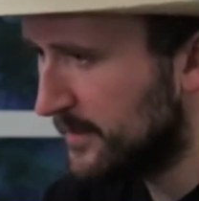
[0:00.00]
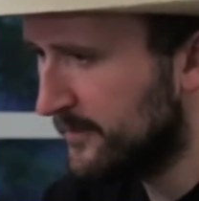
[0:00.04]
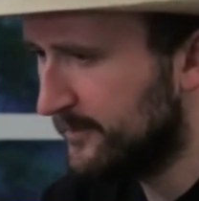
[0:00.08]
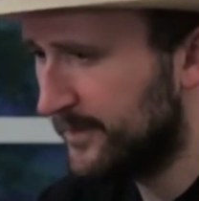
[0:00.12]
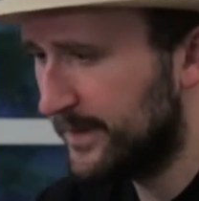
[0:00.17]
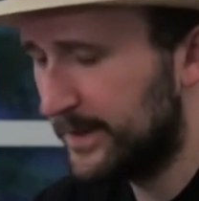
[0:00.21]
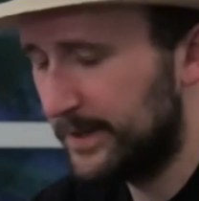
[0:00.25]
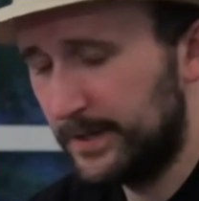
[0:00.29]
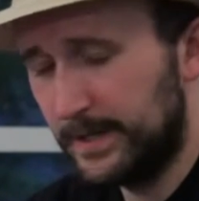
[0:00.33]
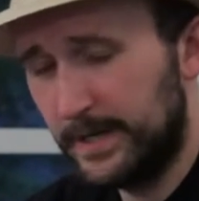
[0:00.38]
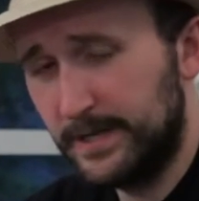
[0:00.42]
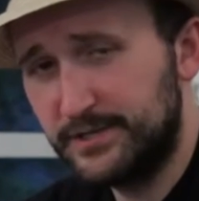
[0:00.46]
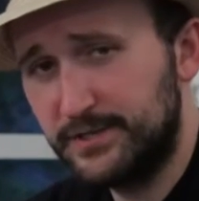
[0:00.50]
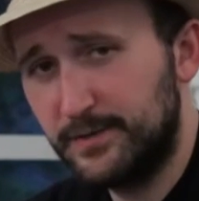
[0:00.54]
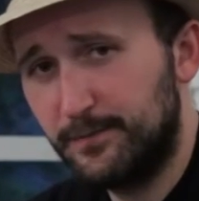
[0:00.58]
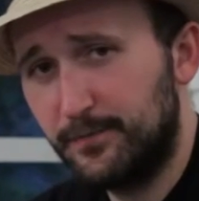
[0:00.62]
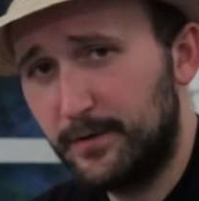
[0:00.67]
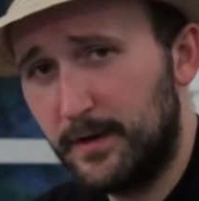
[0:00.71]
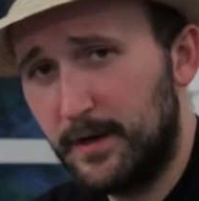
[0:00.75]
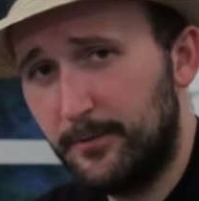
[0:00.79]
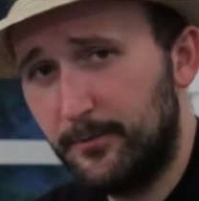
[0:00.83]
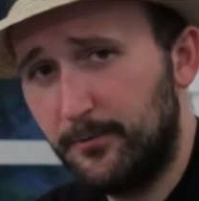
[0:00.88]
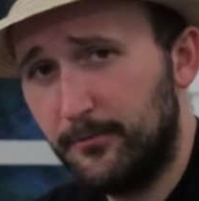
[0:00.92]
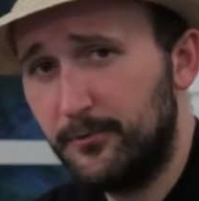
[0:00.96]
Figured I should
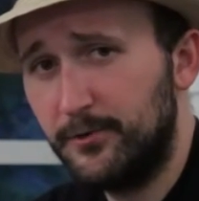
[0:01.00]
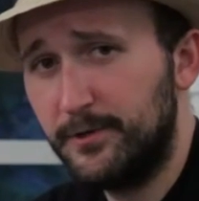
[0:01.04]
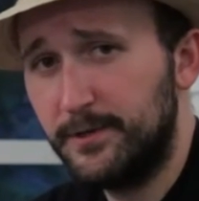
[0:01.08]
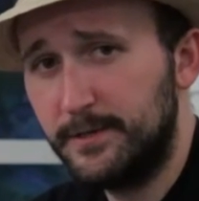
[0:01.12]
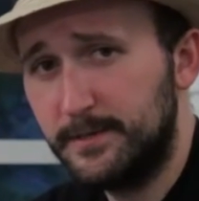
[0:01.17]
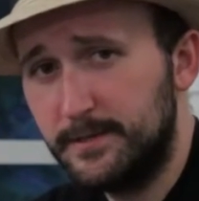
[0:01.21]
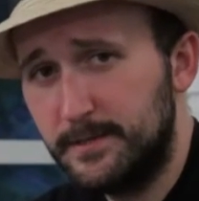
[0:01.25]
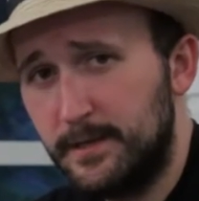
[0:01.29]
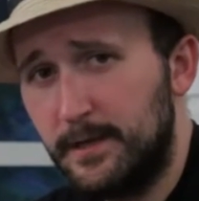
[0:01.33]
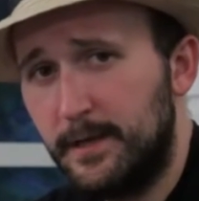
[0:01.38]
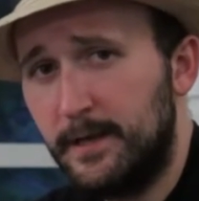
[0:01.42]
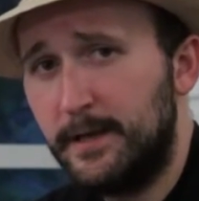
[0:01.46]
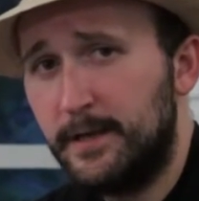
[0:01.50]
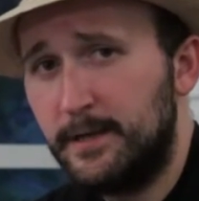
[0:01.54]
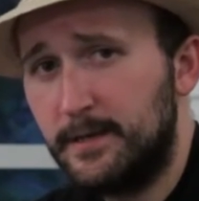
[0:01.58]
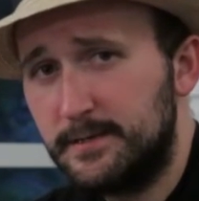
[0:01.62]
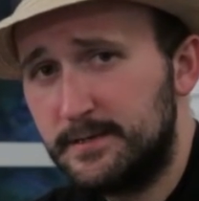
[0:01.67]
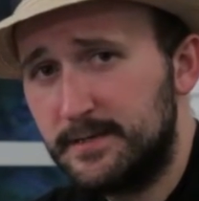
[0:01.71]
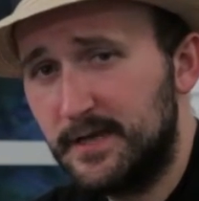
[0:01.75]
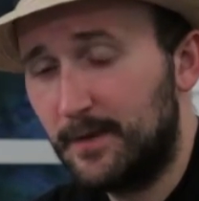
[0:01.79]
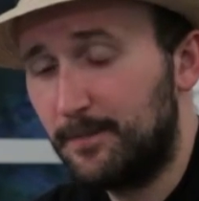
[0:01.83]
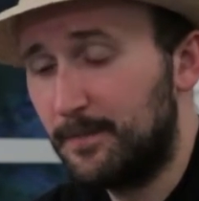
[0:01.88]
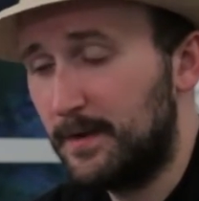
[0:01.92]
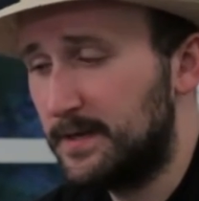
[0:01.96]
probably
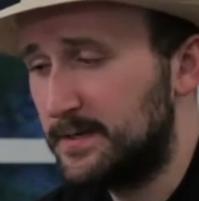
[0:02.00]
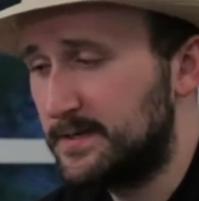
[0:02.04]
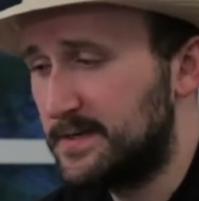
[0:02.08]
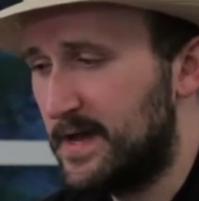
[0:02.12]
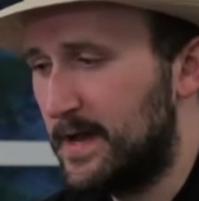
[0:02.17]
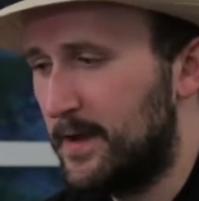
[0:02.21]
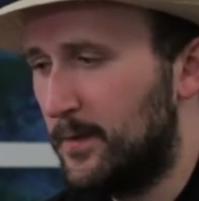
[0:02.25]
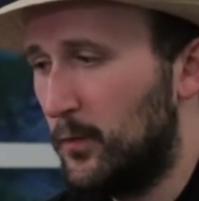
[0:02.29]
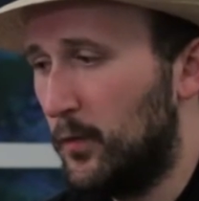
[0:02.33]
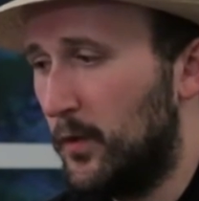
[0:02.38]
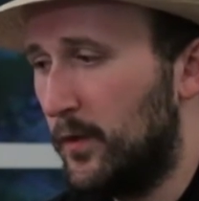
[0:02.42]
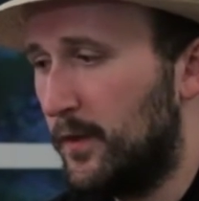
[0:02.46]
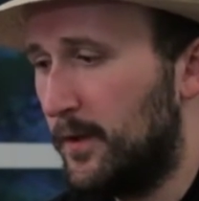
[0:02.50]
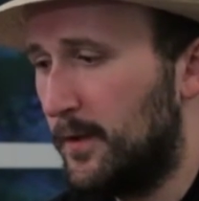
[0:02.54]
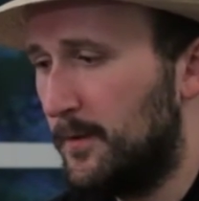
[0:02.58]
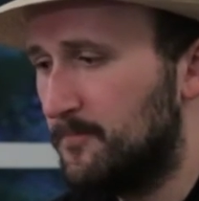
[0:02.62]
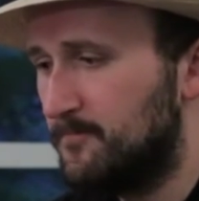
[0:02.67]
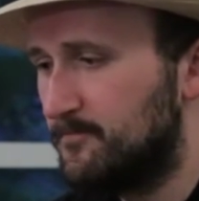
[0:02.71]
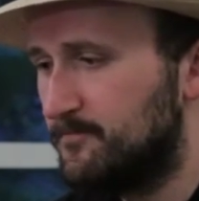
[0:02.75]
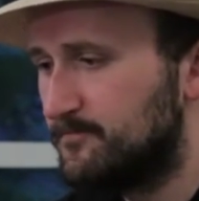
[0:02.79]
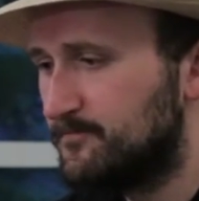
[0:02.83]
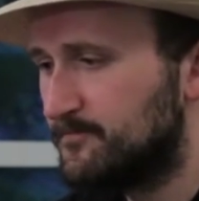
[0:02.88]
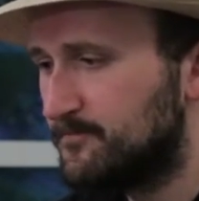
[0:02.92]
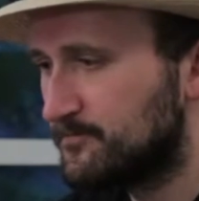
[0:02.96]
take my time with it
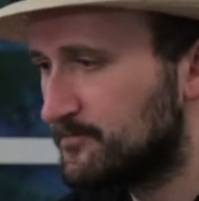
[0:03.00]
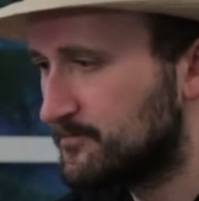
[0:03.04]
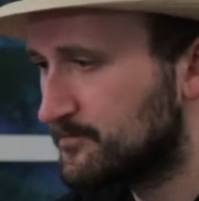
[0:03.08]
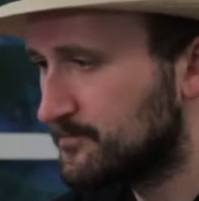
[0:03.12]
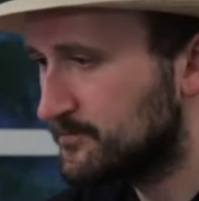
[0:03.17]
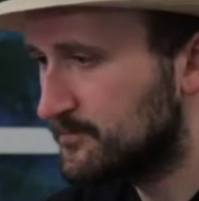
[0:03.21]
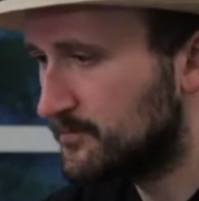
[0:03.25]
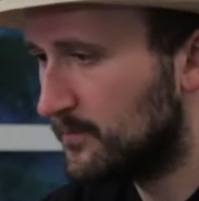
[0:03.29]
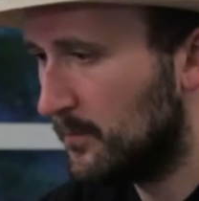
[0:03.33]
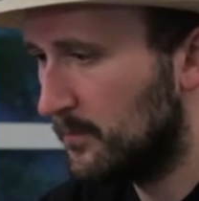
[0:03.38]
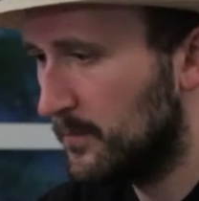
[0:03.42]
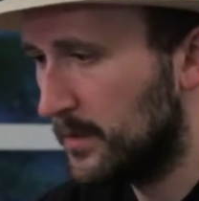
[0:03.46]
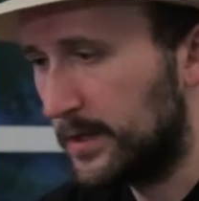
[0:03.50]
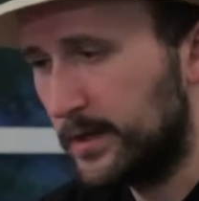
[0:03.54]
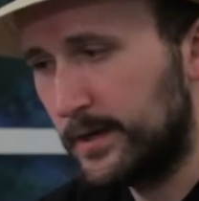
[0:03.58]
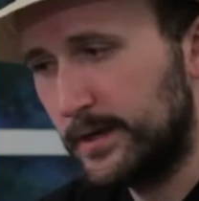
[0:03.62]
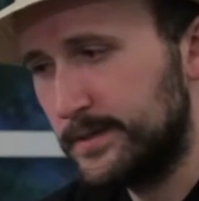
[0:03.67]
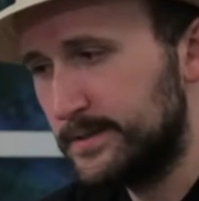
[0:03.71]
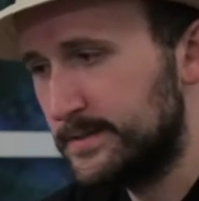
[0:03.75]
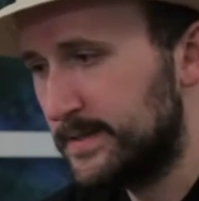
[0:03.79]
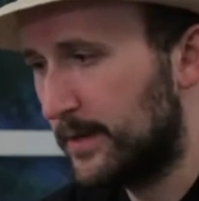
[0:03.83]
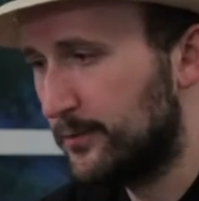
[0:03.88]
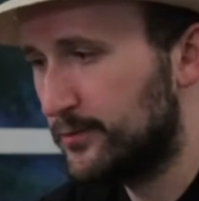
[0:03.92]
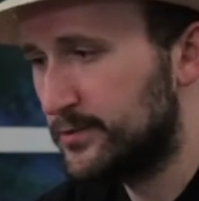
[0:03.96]

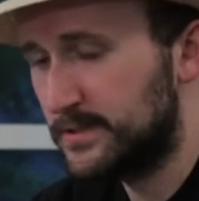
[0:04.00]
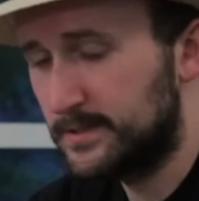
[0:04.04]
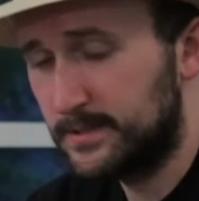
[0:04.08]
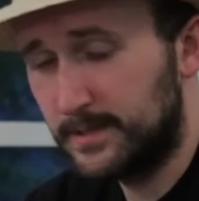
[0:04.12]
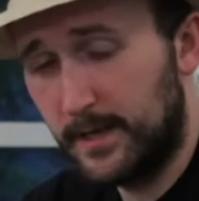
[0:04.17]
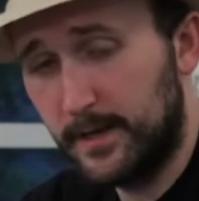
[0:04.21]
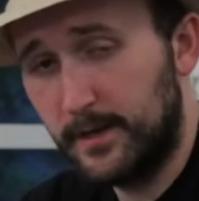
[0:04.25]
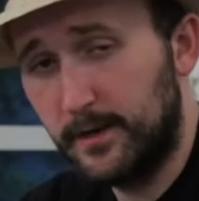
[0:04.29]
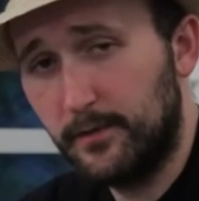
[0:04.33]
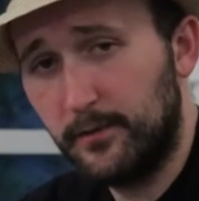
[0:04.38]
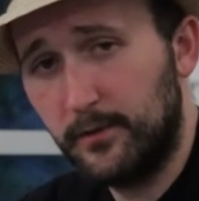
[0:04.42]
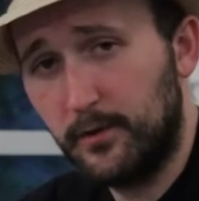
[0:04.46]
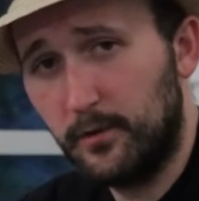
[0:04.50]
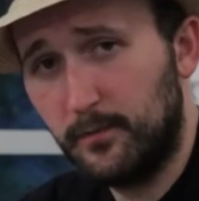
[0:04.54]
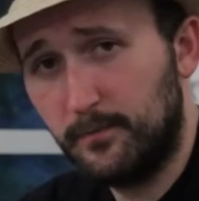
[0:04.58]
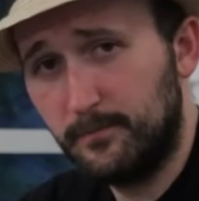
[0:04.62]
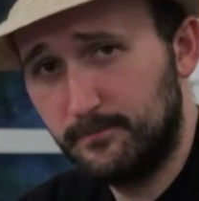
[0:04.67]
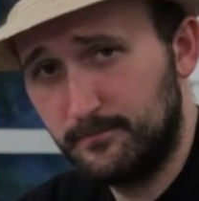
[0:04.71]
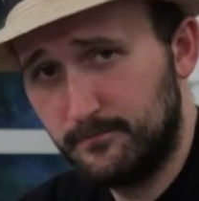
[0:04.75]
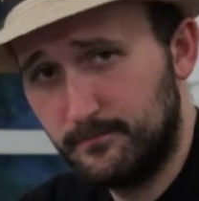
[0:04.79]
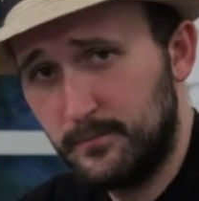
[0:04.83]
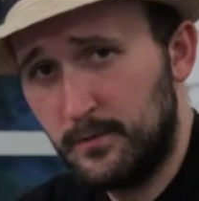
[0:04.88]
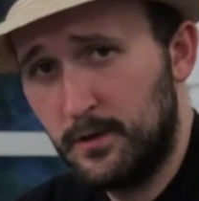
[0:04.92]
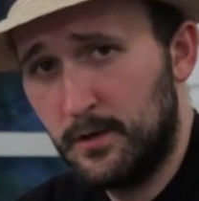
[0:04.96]
because I was getting a little
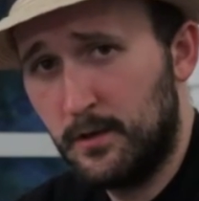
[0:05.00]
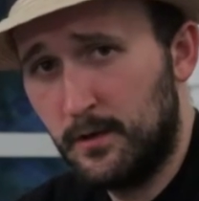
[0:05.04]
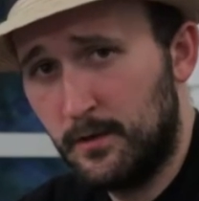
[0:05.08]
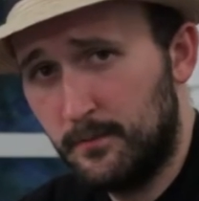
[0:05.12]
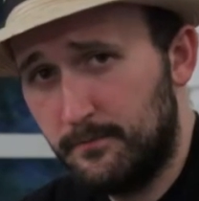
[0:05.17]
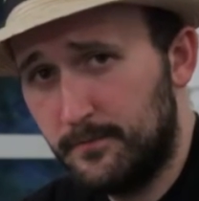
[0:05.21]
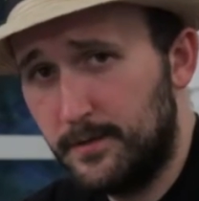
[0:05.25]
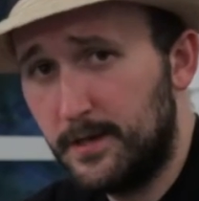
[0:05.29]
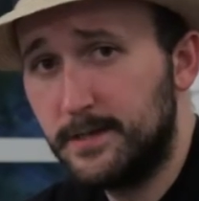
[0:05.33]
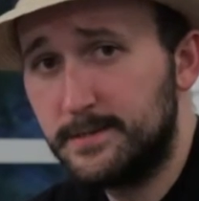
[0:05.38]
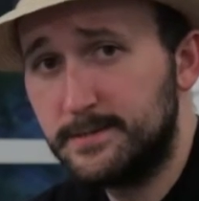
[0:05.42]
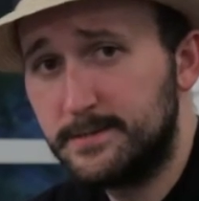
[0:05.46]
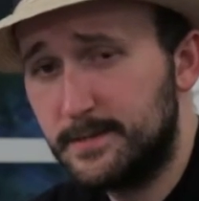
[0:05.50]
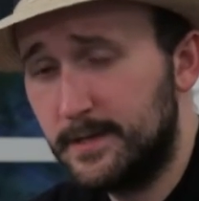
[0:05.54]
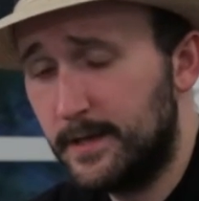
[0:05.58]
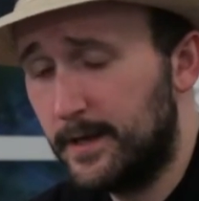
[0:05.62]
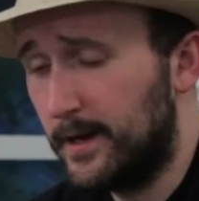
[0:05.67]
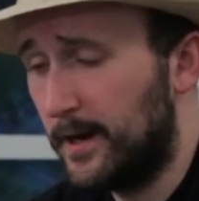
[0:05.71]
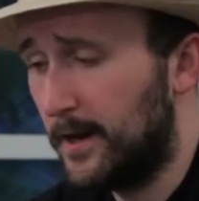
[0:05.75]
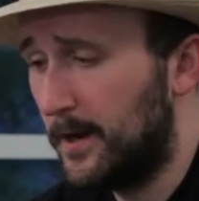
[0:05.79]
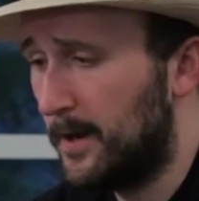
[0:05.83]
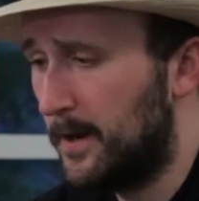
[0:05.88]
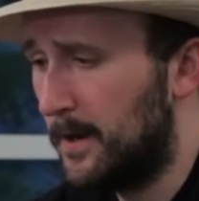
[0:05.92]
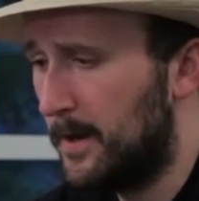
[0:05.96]
buzzed
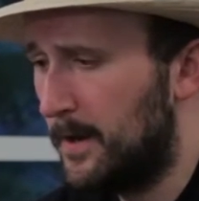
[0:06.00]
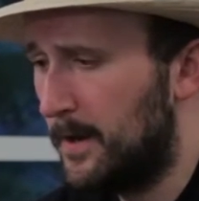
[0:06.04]
there.